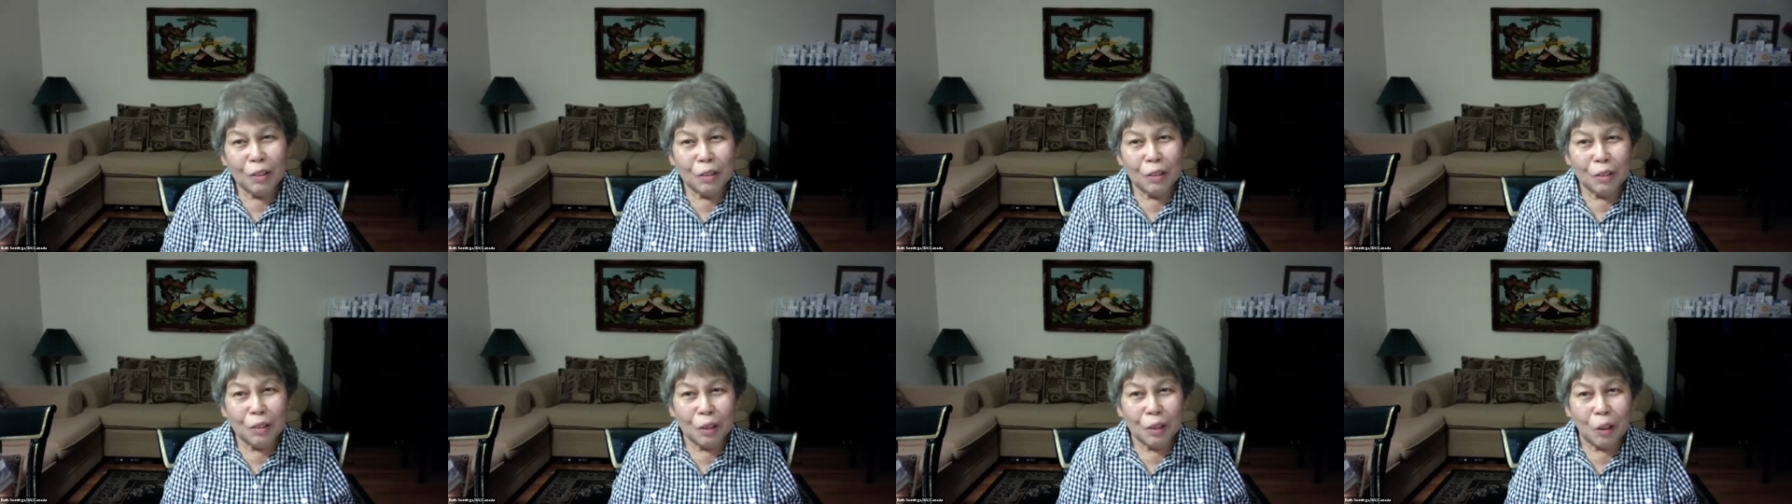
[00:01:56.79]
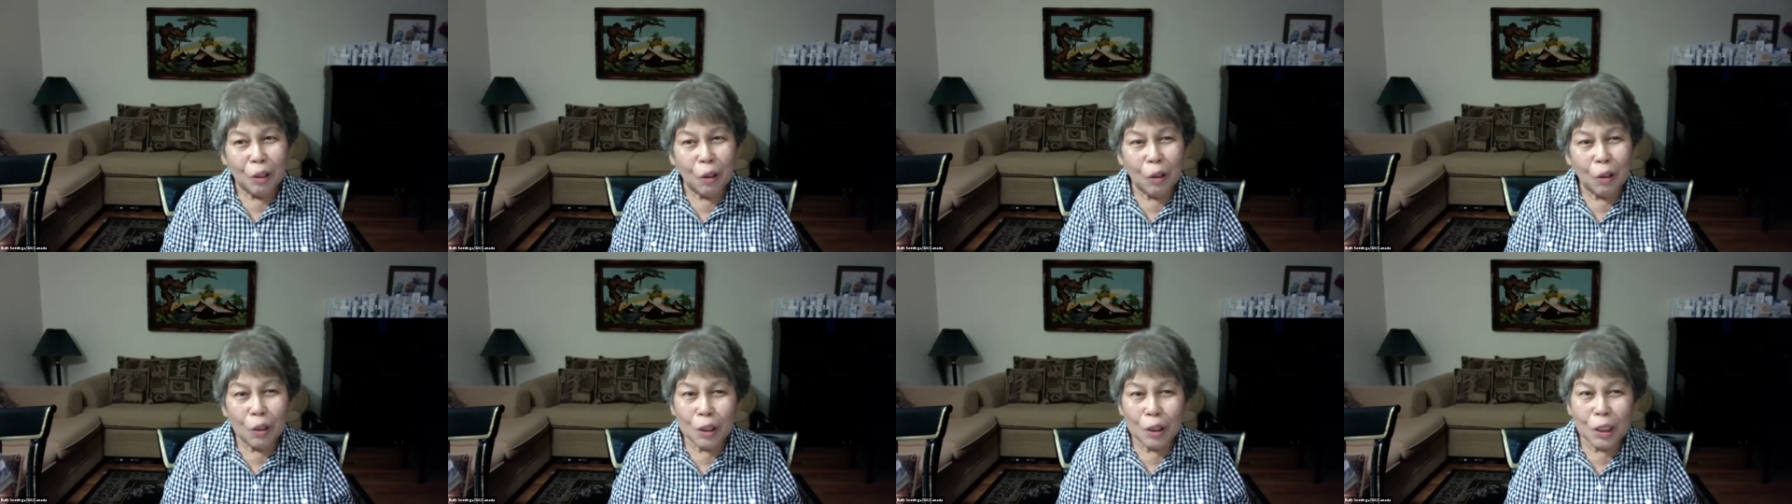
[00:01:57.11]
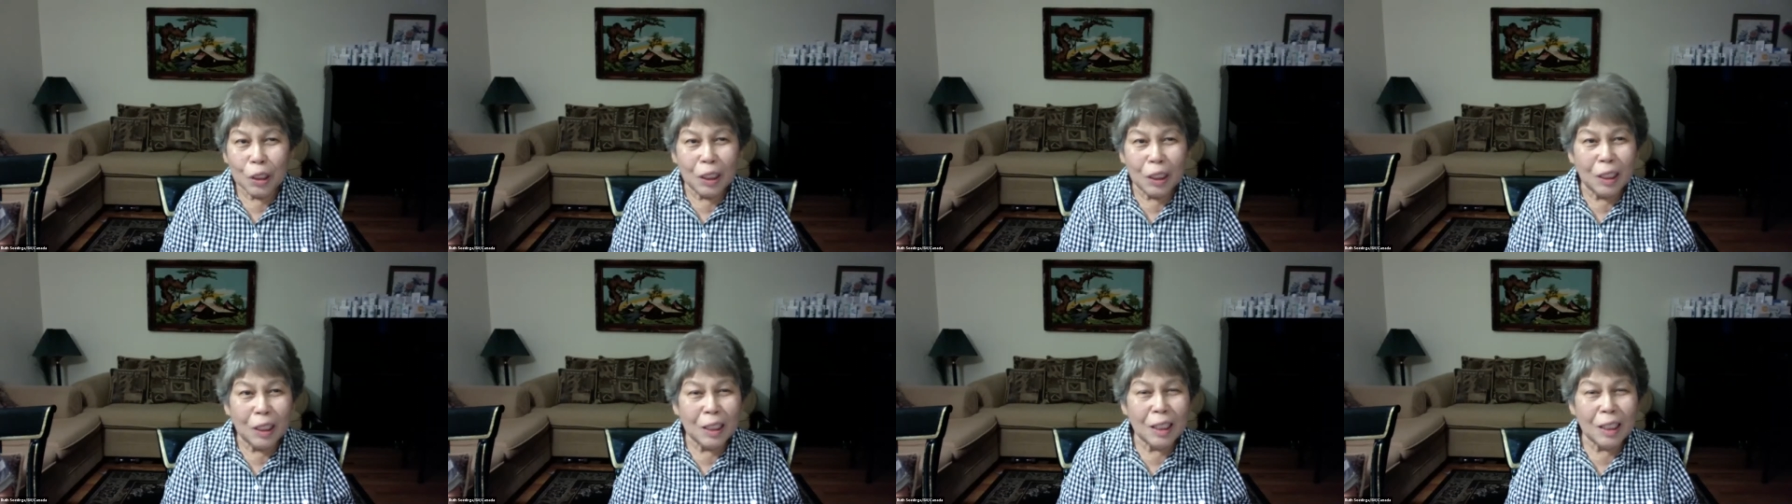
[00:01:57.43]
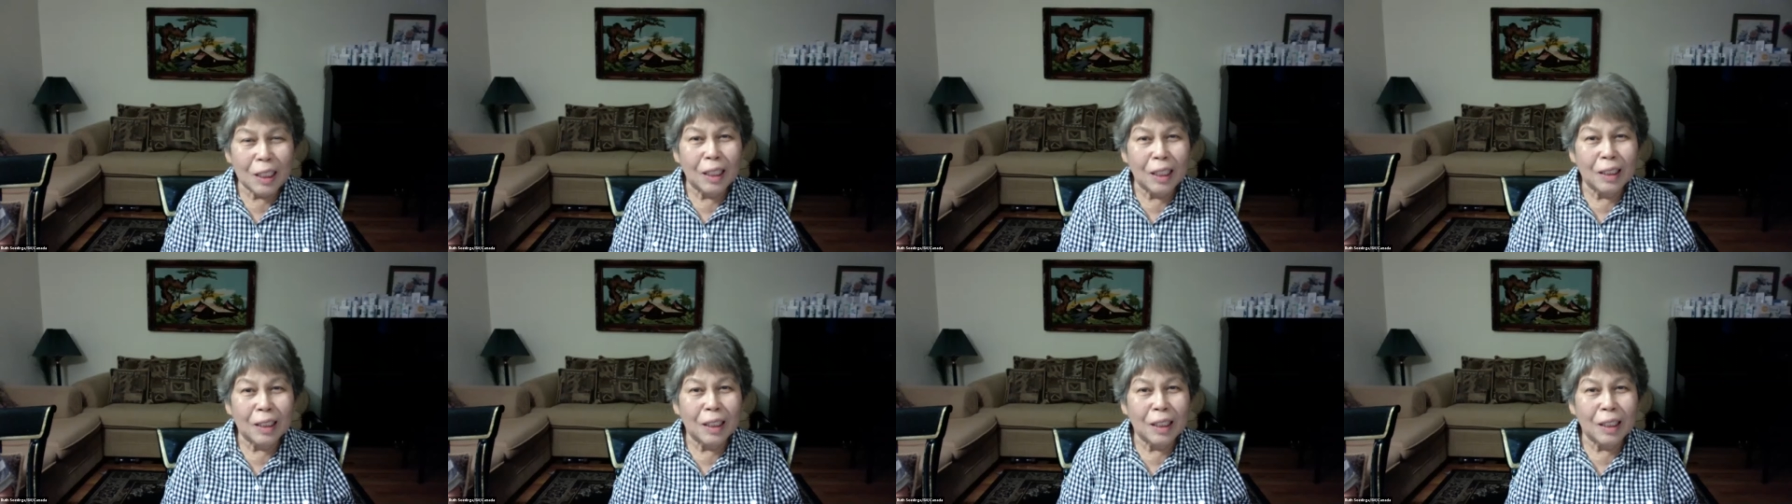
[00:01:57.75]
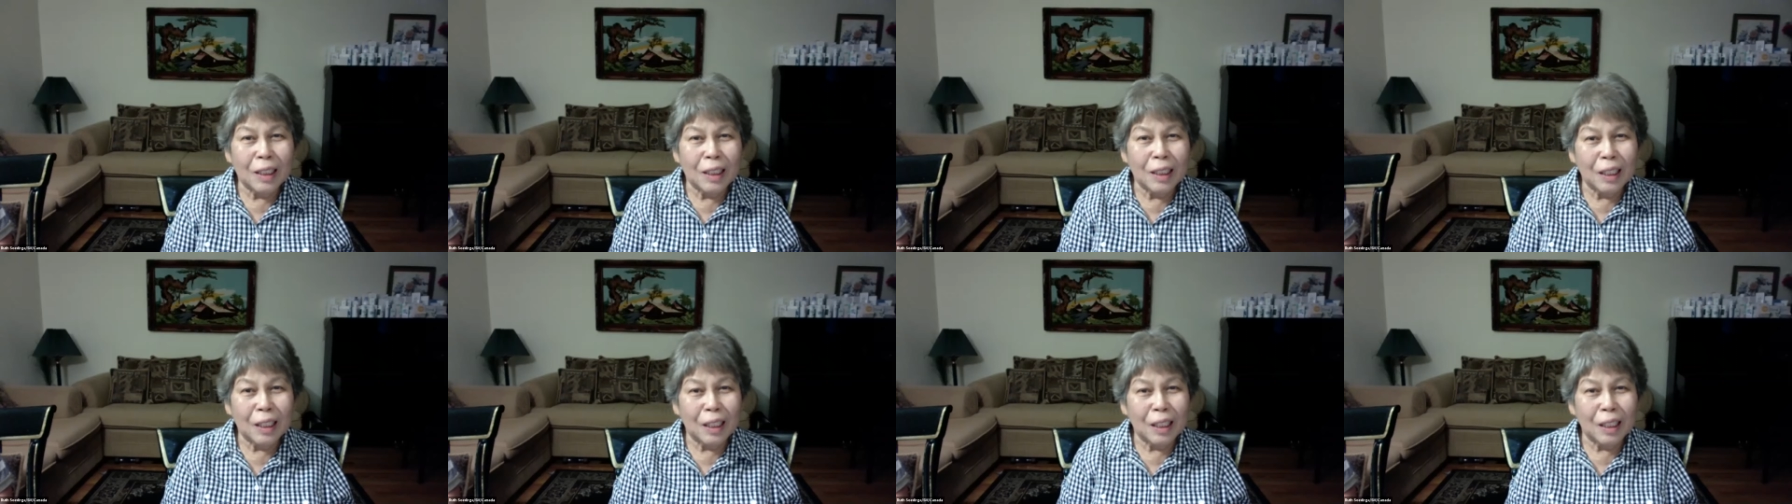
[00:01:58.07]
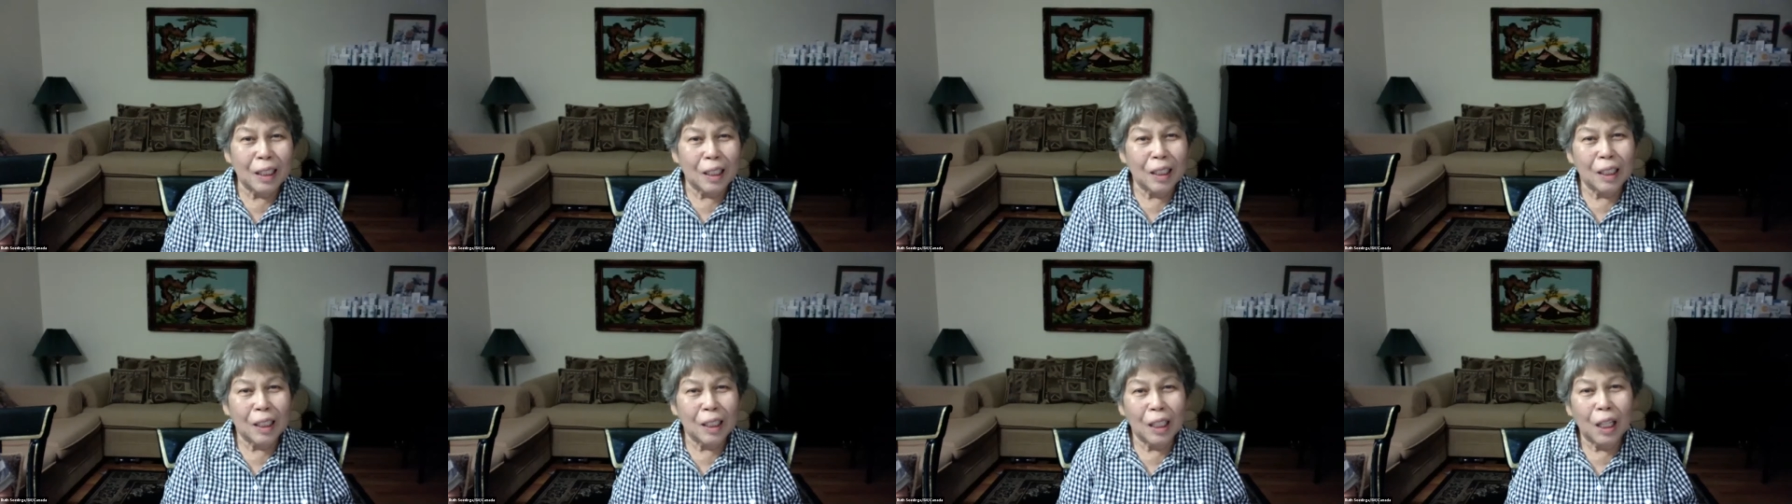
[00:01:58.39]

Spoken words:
close each other,